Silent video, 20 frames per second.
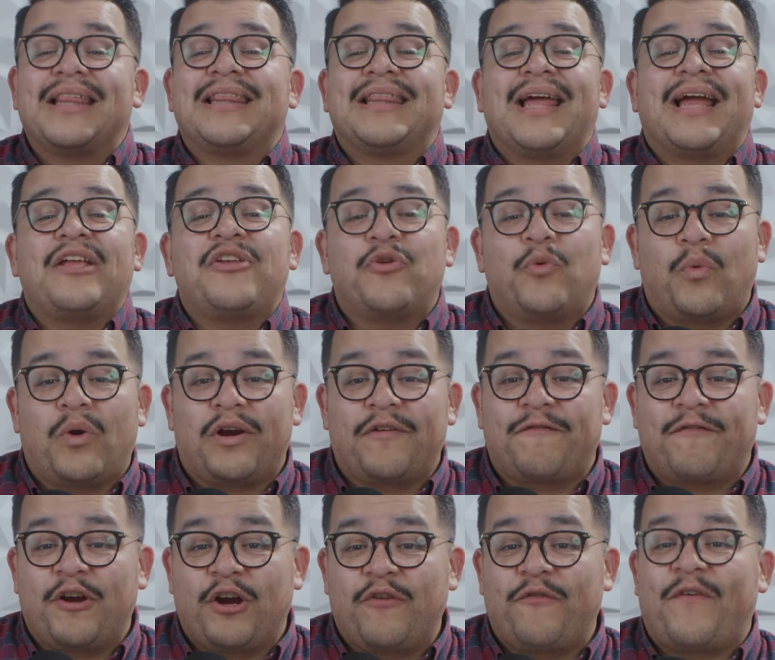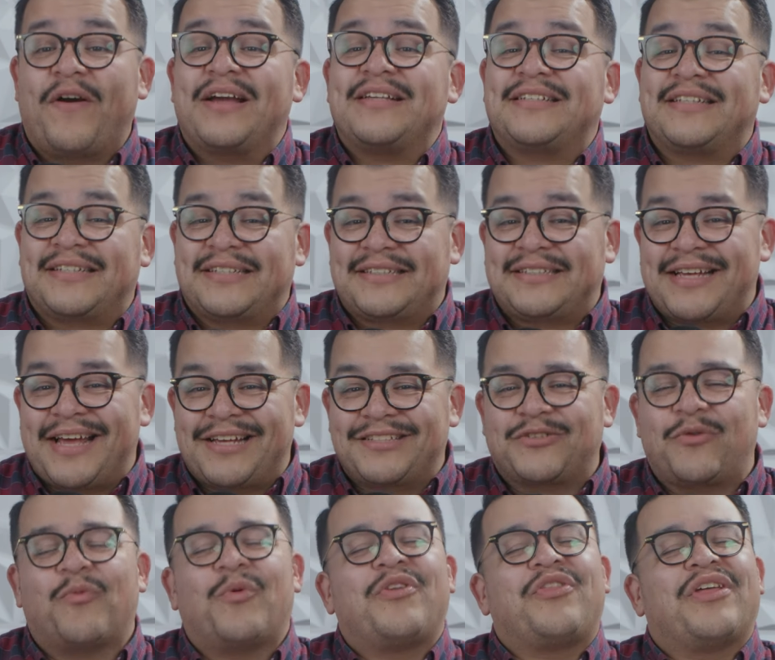Then you'll want to verify
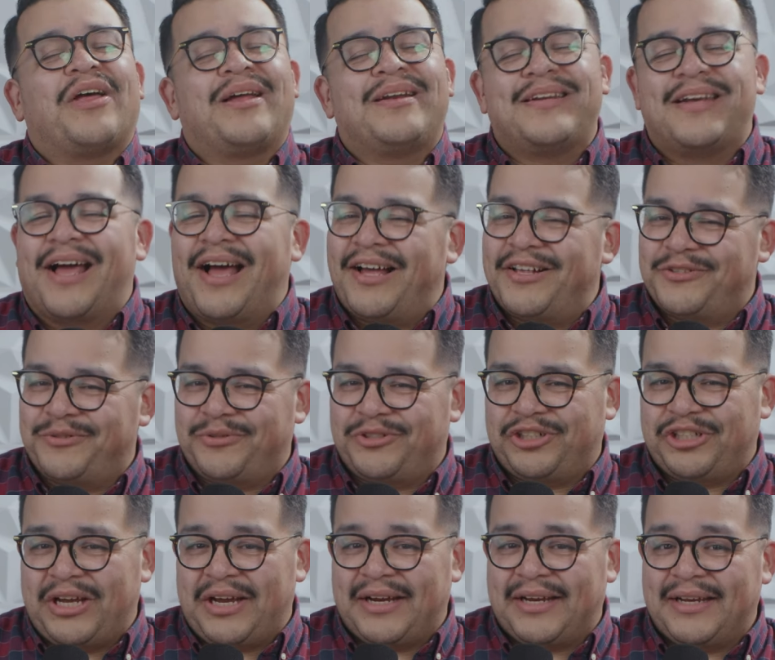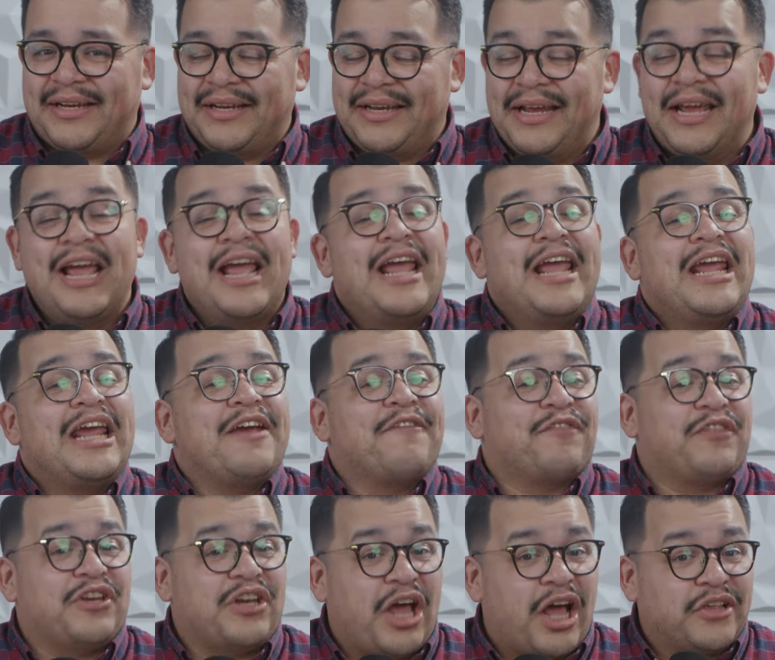success with a nozzle check.
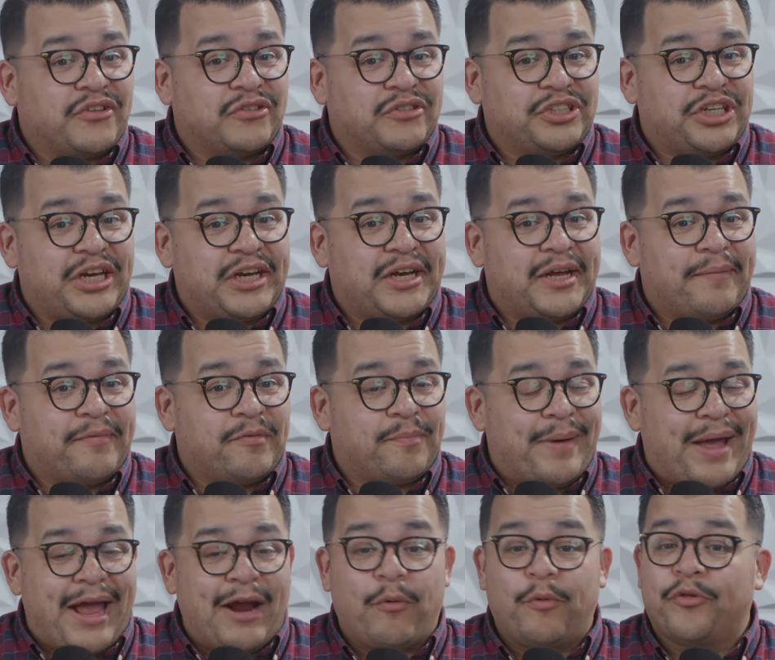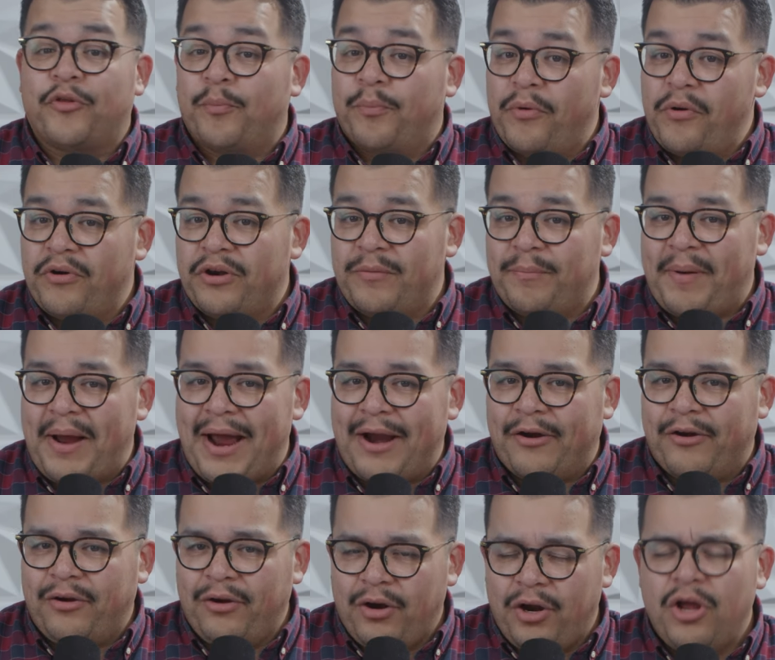If the nozzle check comes back with a broken
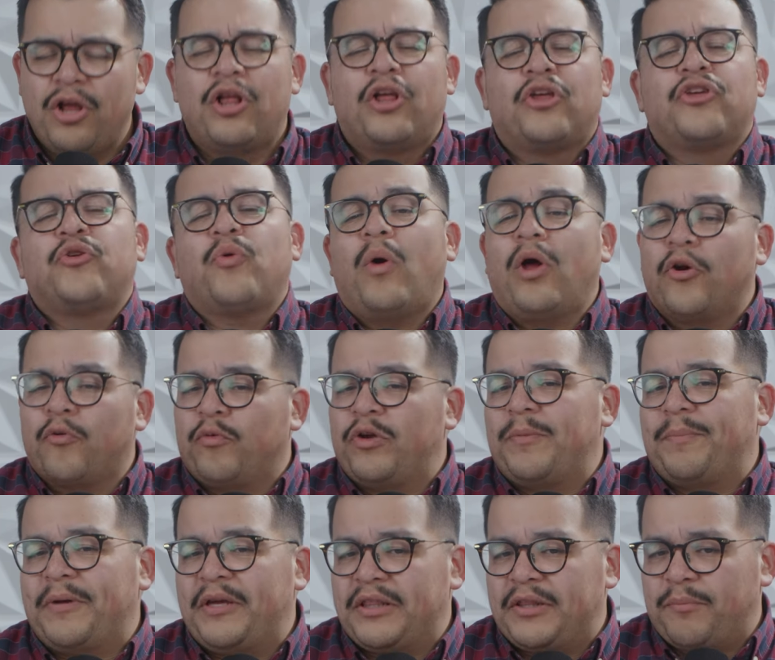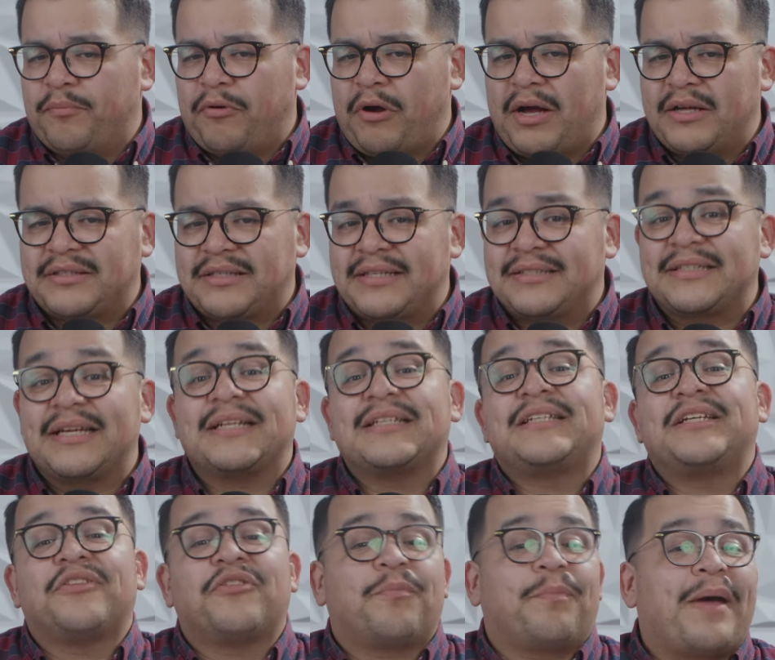pattern, you'll want to repeat the process
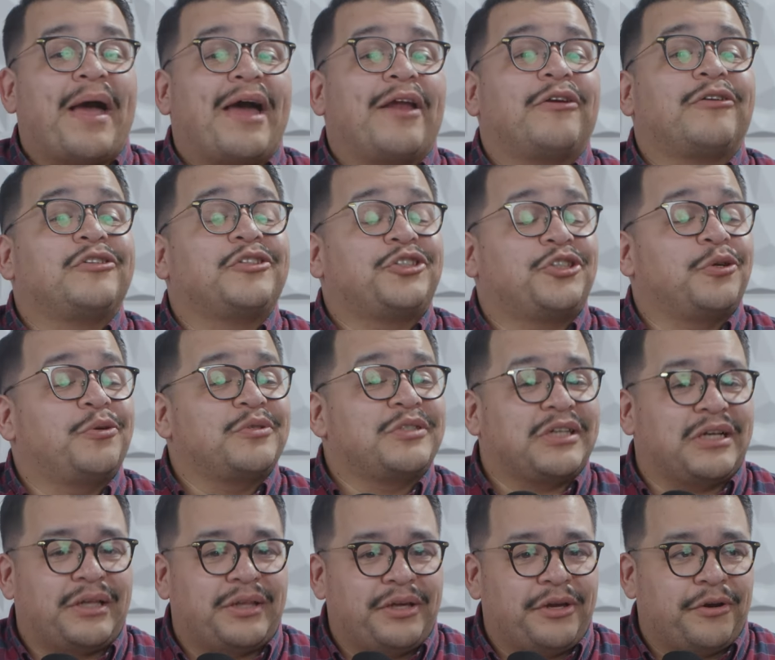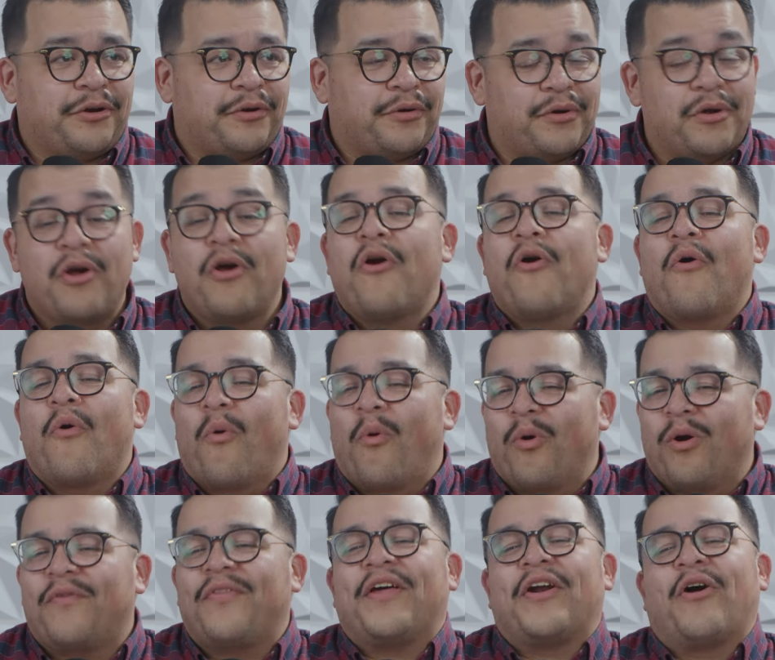until the pattern shows clear
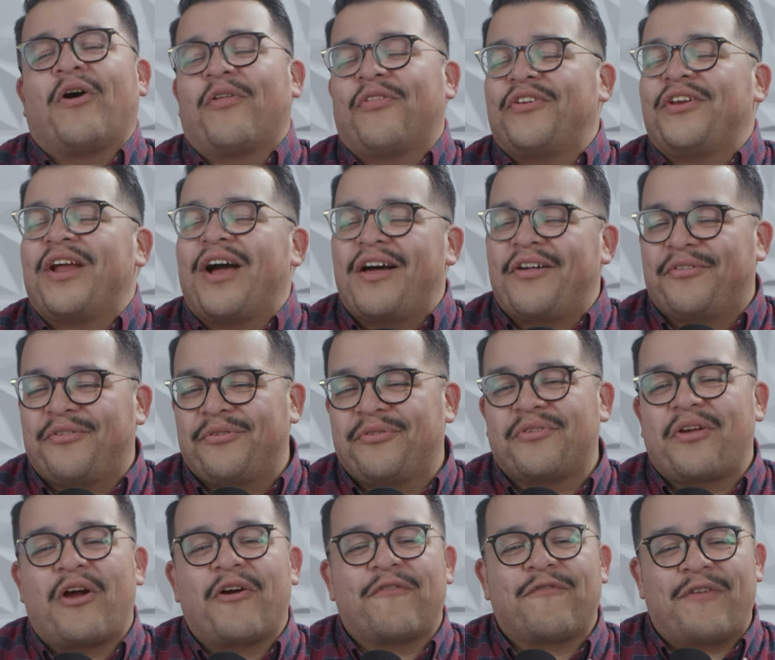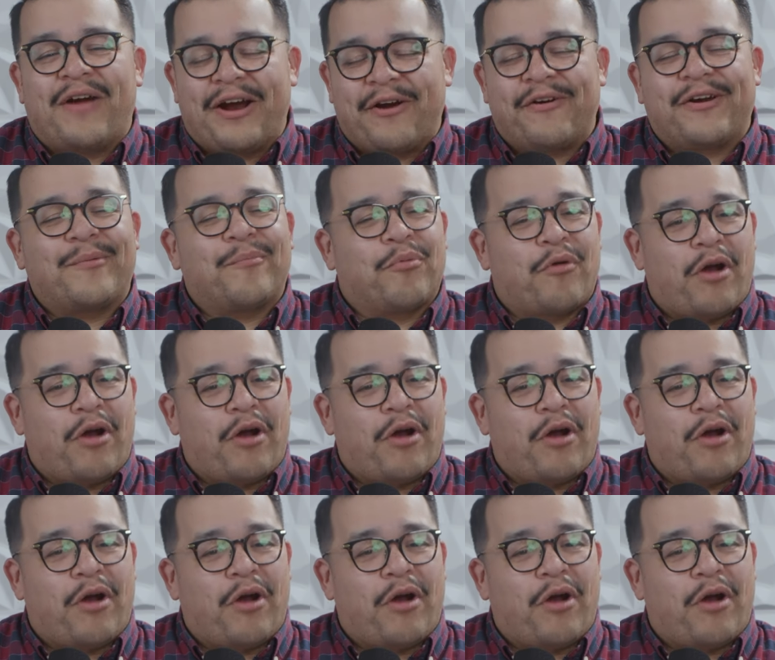or that all the nozzles are firing